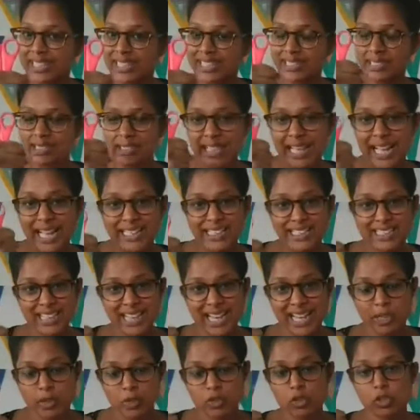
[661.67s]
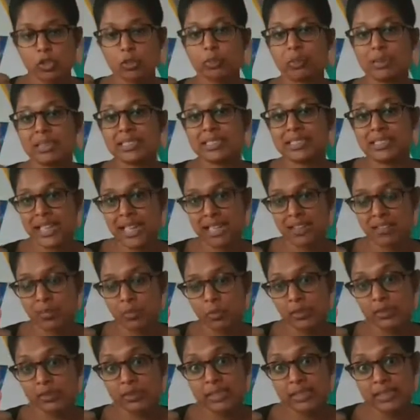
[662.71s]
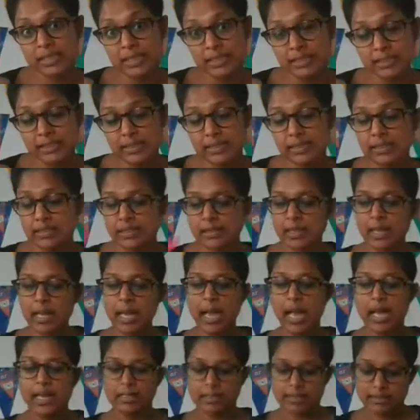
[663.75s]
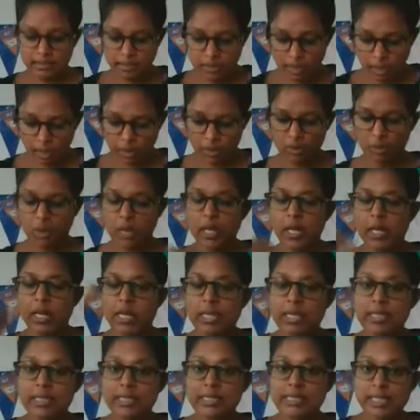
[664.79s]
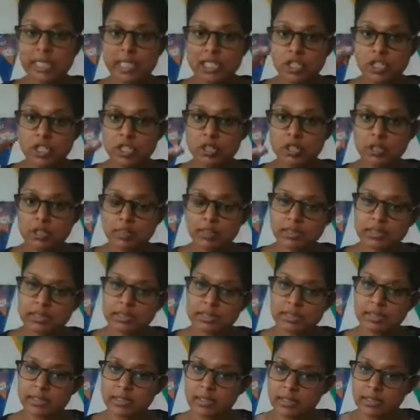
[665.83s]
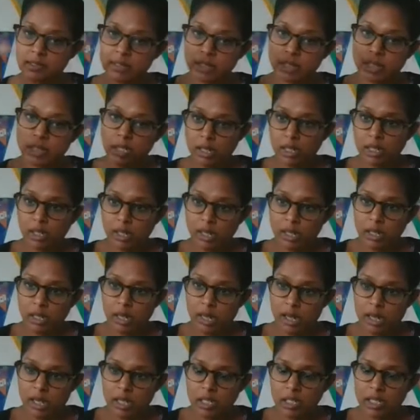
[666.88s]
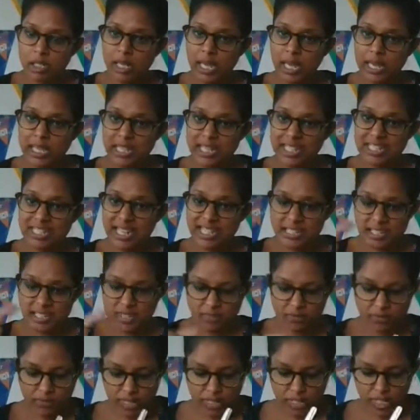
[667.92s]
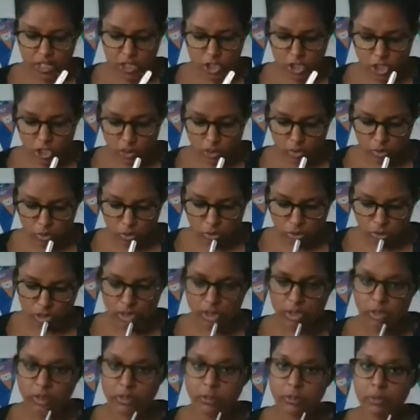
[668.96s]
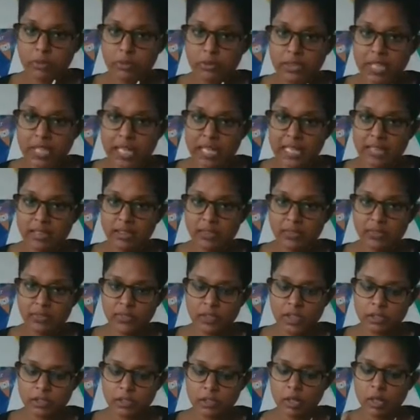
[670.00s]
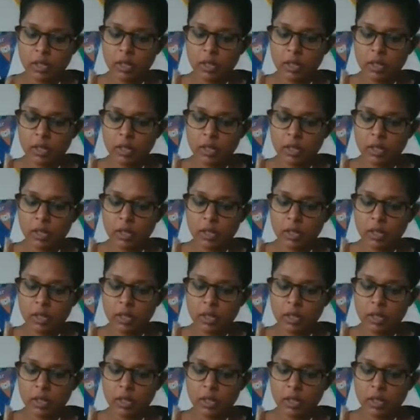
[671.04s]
That is how to be safe with scissors. So, teaching them scissors, get your daddy finger, children, put that in the first hole.